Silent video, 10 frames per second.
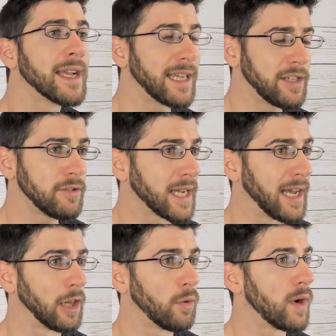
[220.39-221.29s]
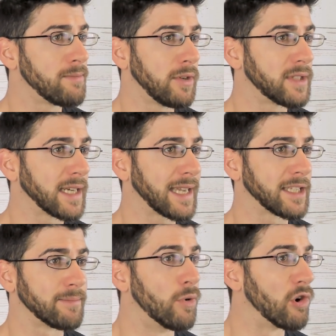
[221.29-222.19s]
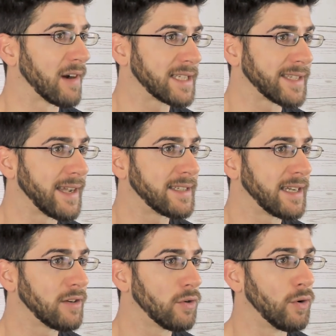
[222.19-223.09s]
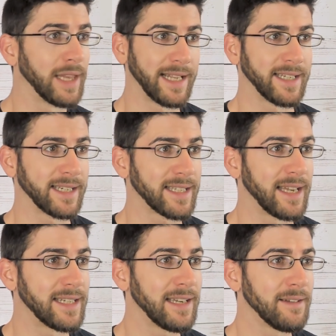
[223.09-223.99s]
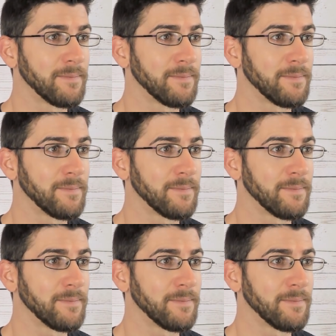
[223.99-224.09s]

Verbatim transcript: can you tell when music gets more exciting or less exciting?